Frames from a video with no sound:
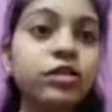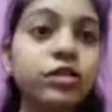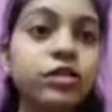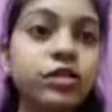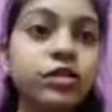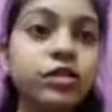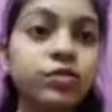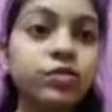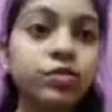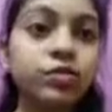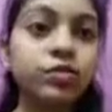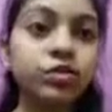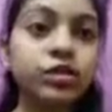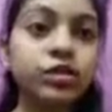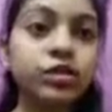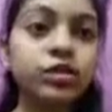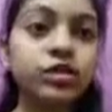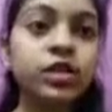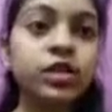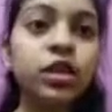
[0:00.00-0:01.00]
components
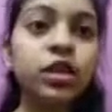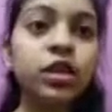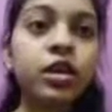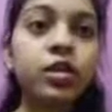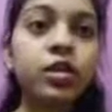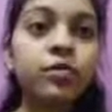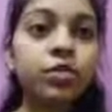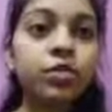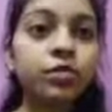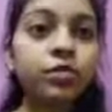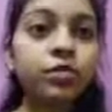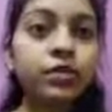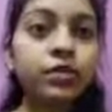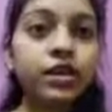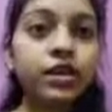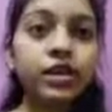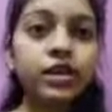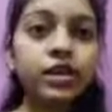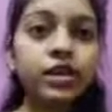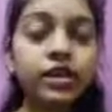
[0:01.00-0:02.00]
from
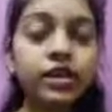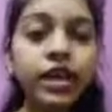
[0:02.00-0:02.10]
clinical,